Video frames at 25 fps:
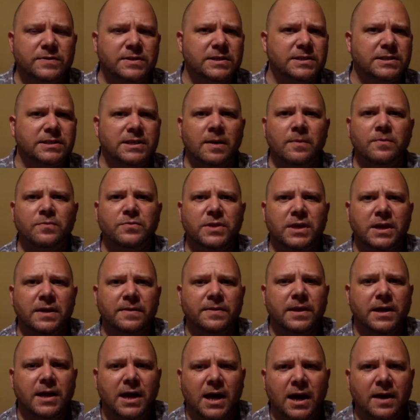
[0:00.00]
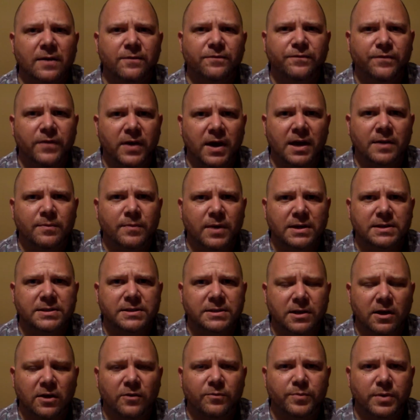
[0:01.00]
is the same thing that I find
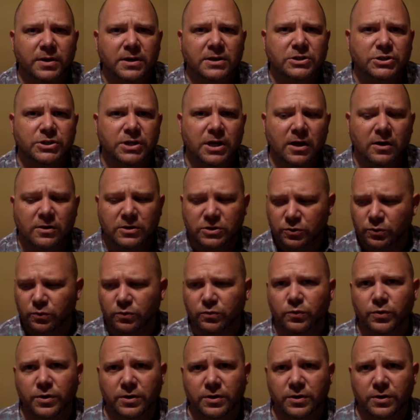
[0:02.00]
myself being challenged